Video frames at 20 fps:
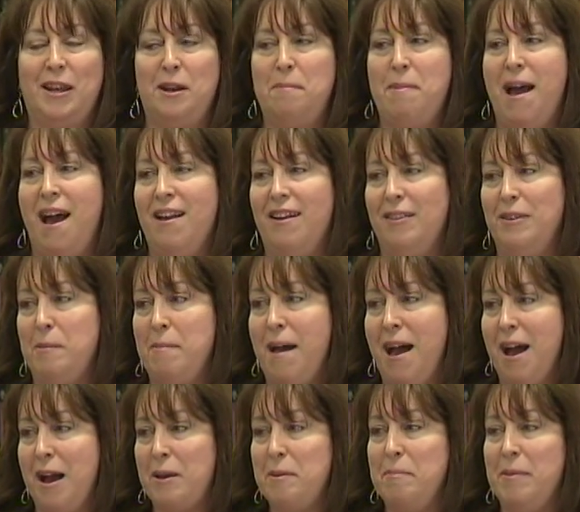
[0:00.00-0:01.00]
and a pat on the
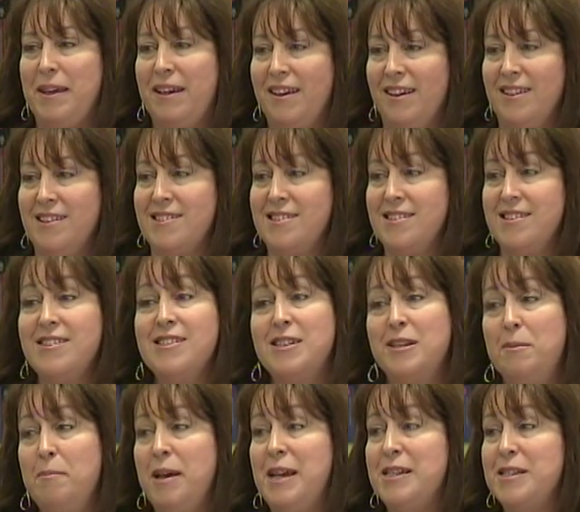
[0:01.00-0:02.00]
back because he's
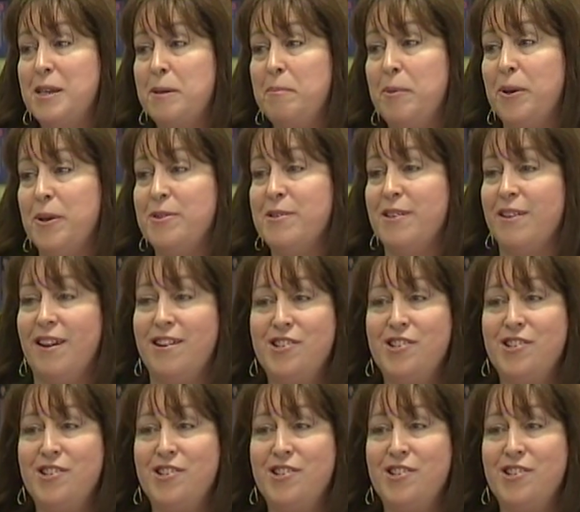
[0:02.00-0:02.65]
an amazing person.